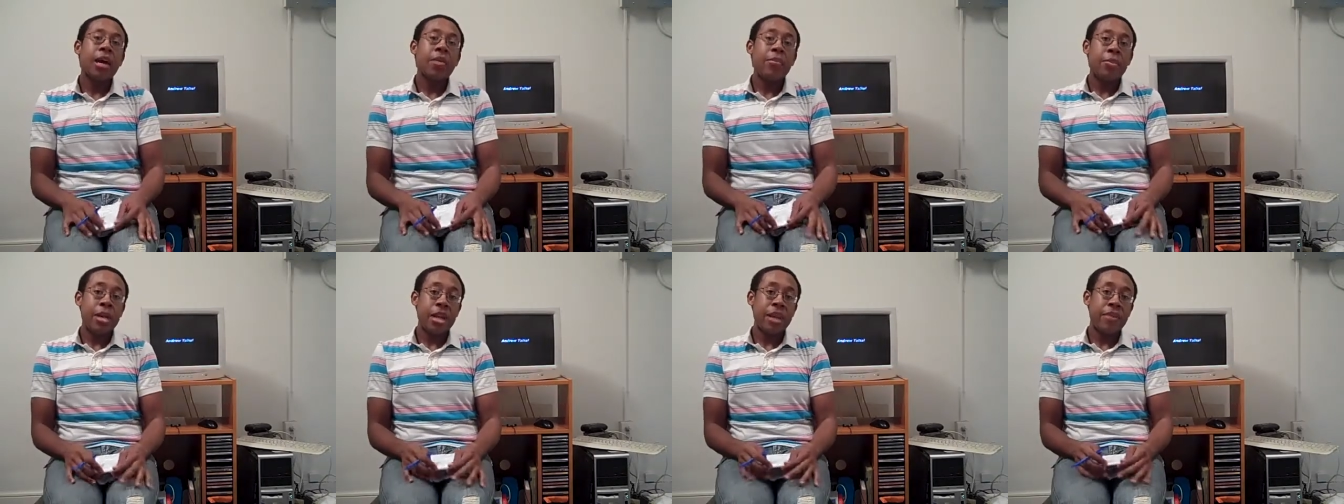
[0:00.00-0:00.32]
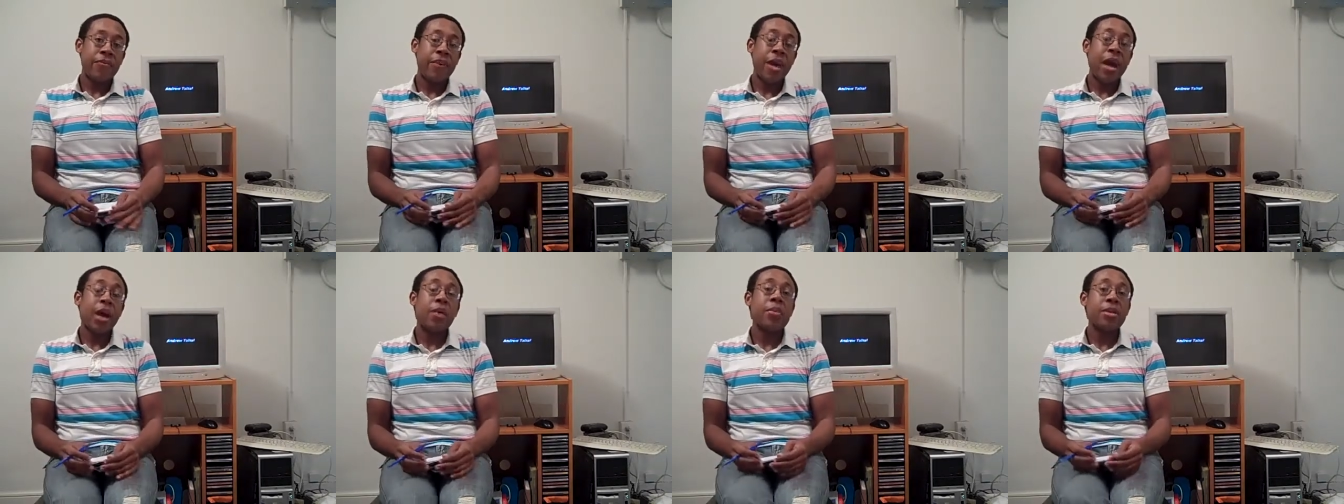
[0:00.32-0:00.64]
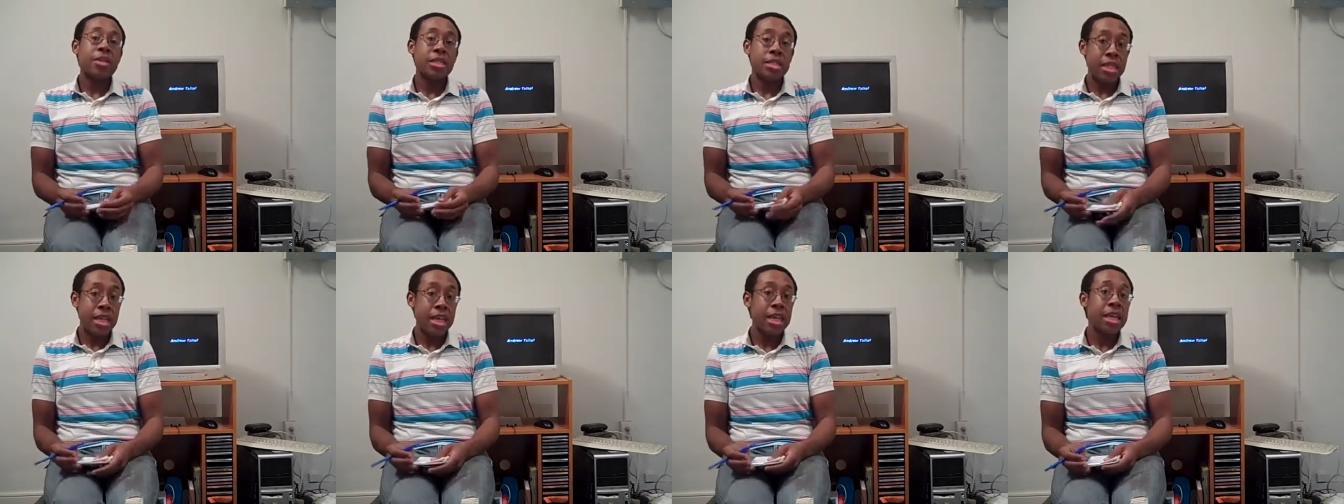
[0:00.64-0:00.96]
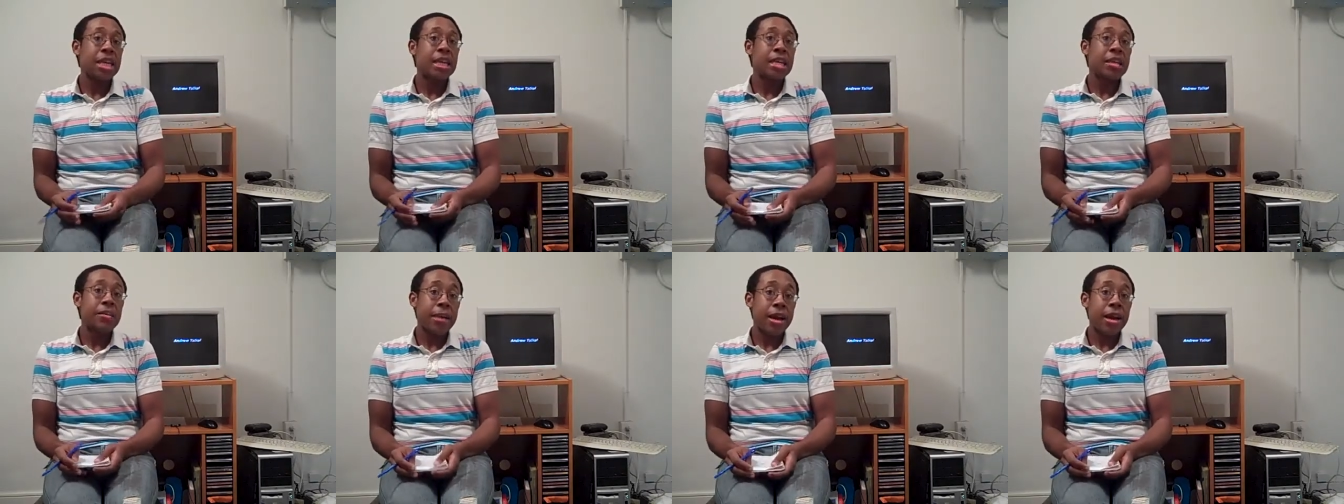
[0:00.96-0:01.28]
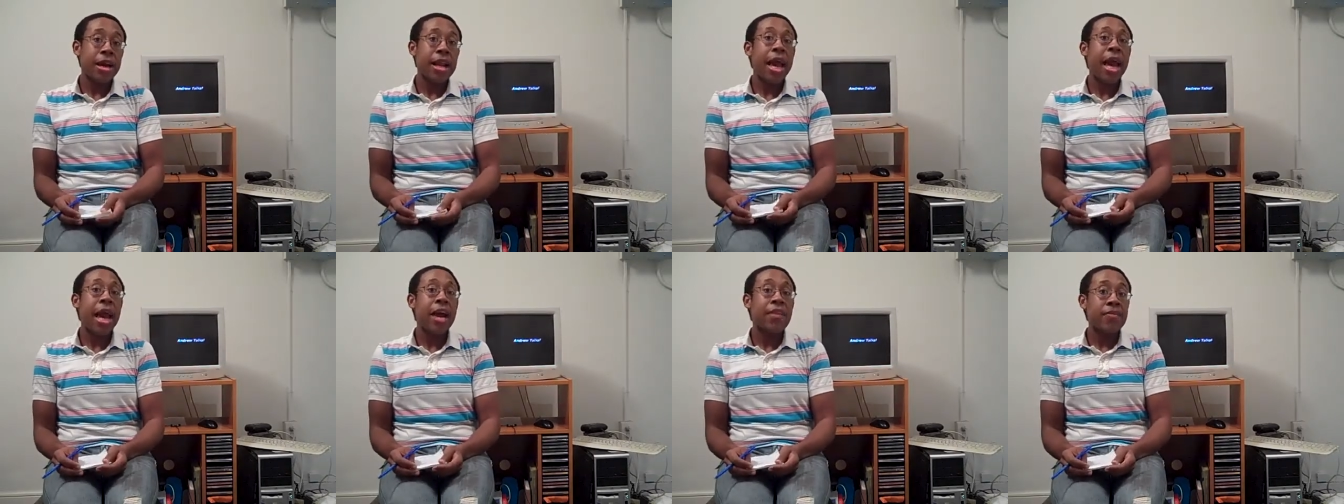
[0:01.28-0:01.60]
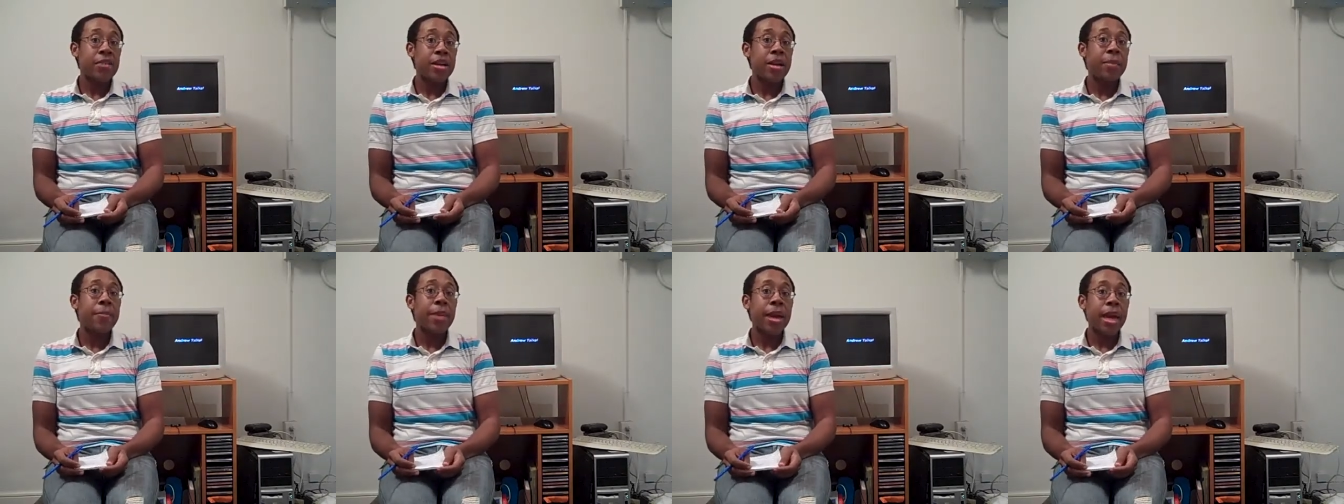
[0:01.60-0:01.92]
but if I was thinking about
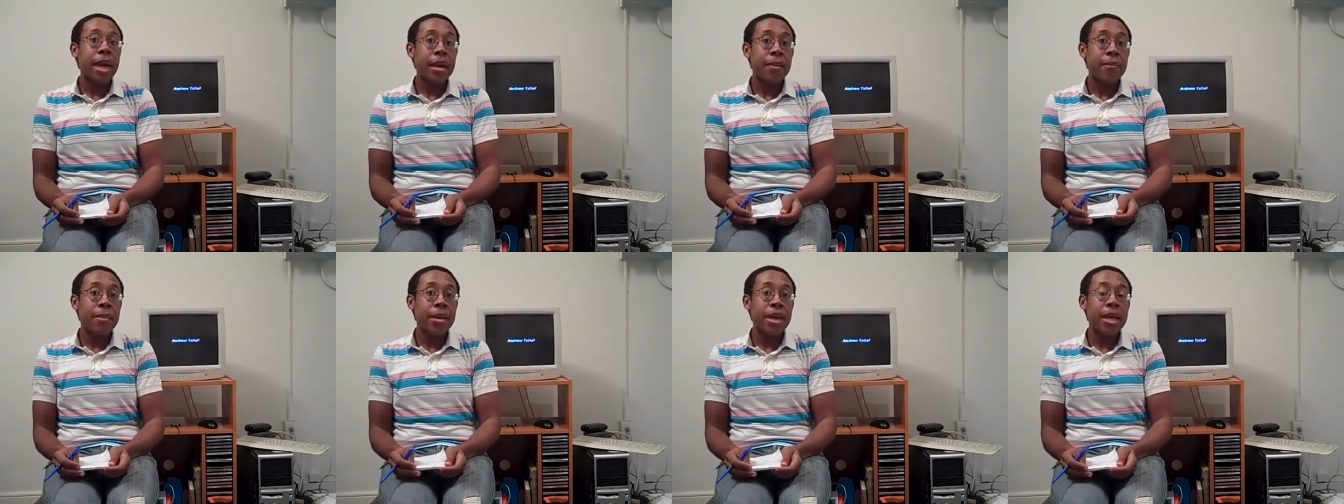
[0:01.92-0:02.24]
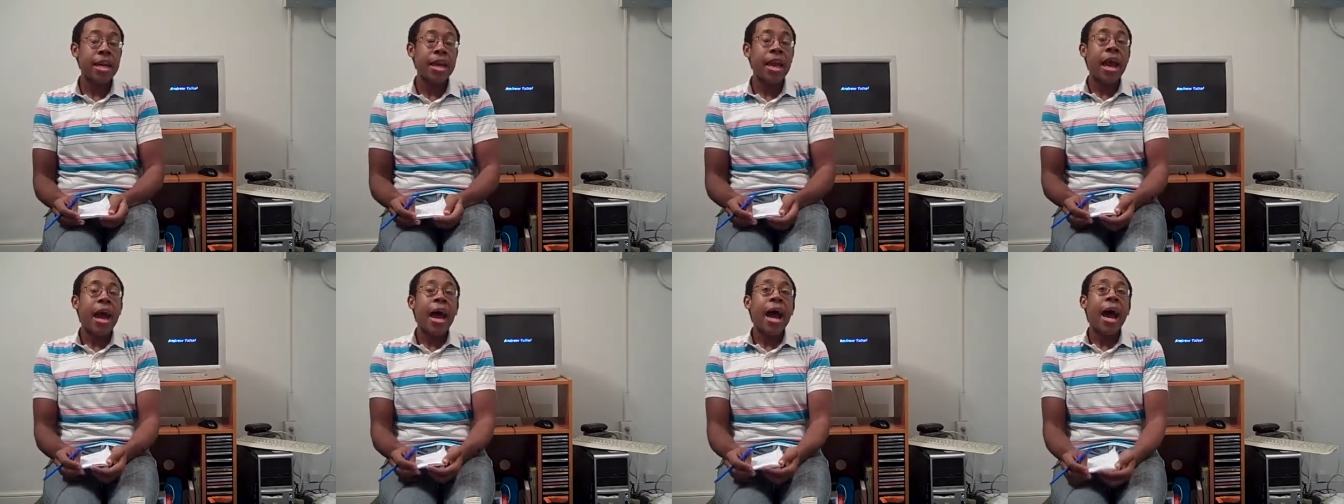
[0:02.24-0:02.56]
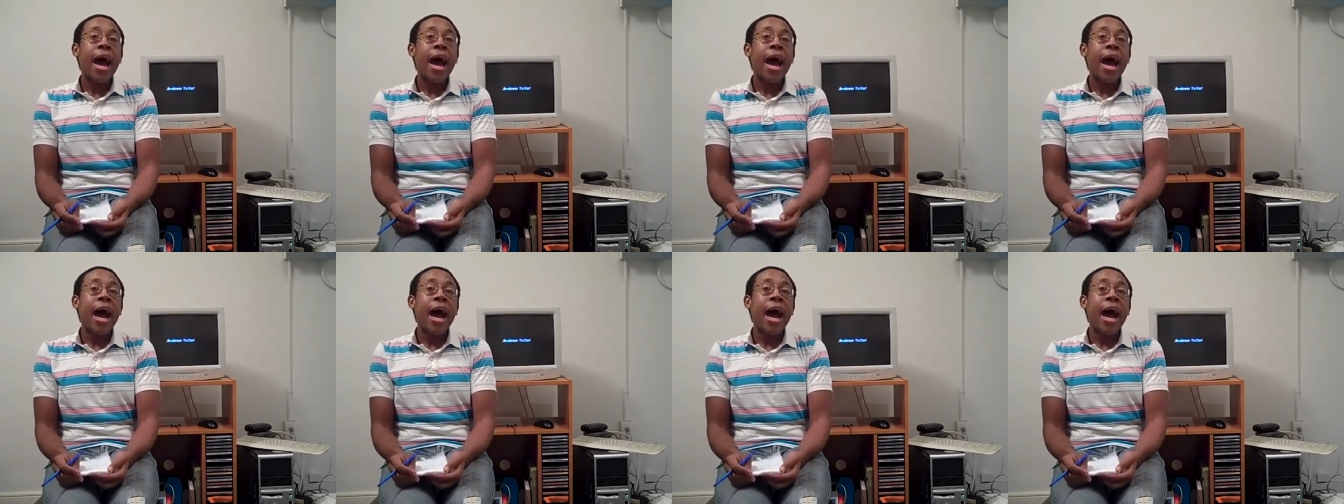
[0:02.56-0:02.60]
having a baby,